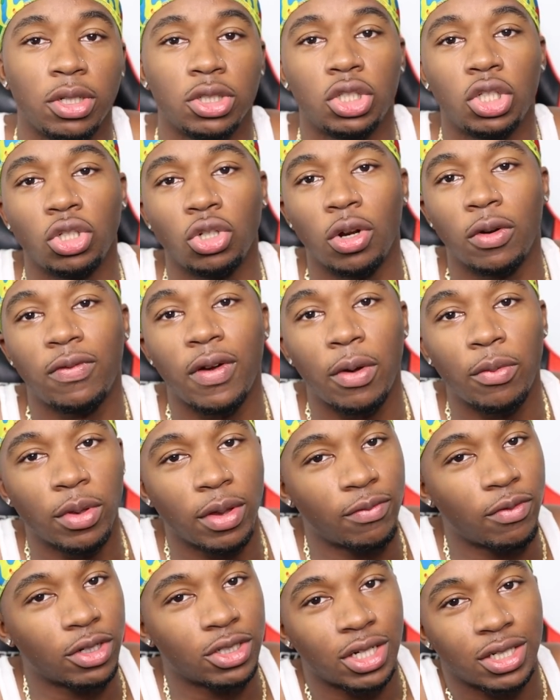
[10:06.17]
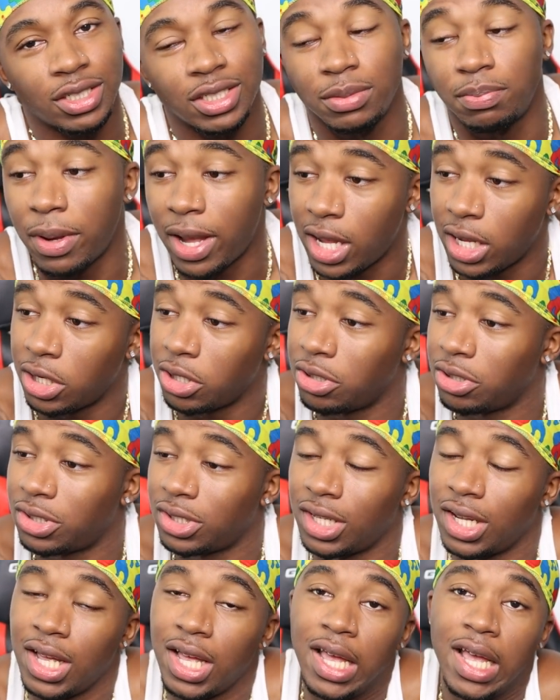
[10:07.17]
bell so you're notified whenever I drop these
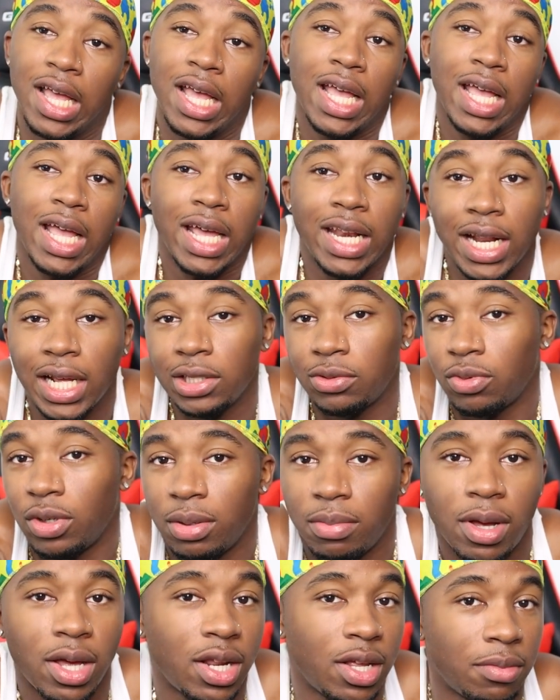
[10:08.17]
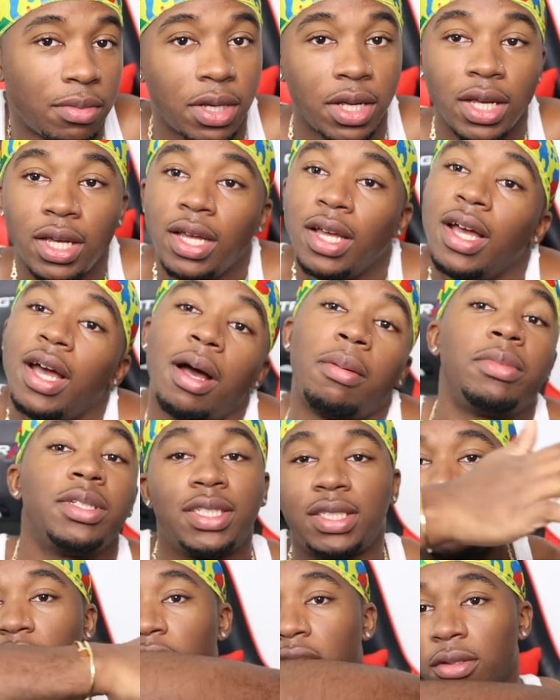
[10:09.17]
bangers. And that's really about it, man. I'ma
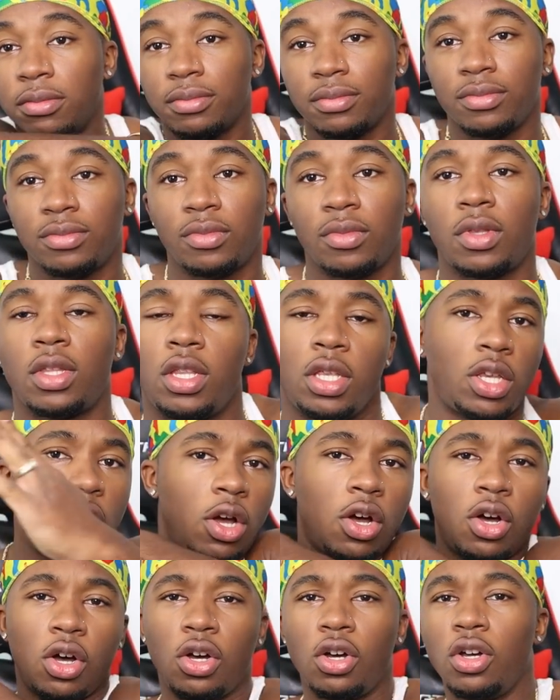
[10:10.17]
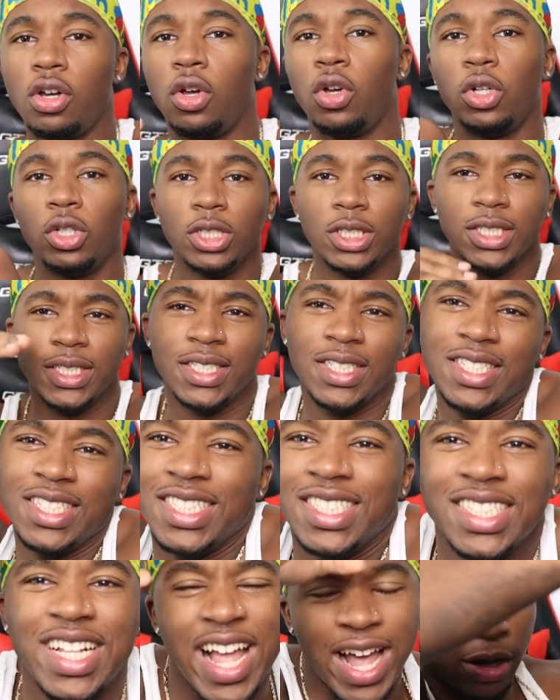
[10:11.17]
see y'all
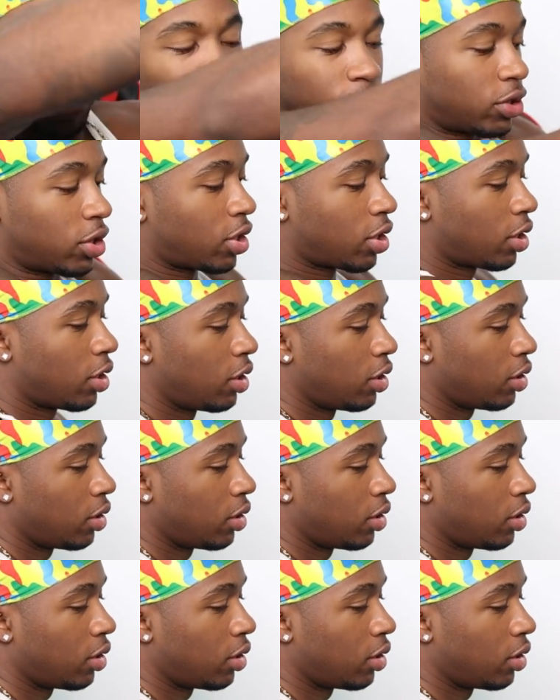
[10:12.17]
out.